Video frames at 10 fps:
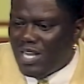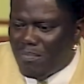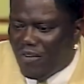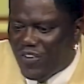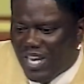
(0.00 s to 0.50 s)

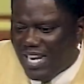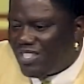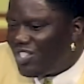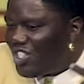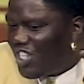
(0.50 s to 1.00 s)
Then motherfucker got
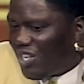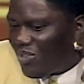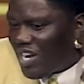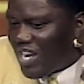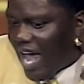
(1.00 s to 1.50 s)
shit
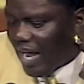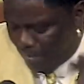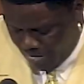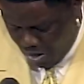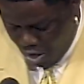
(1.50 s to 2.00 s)
on their neck.
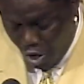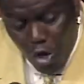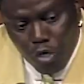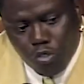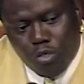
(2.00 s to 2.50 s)

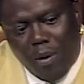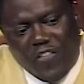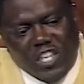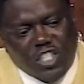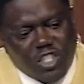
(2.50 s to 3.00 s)
Your
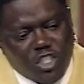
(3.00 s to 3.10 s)
motherfucker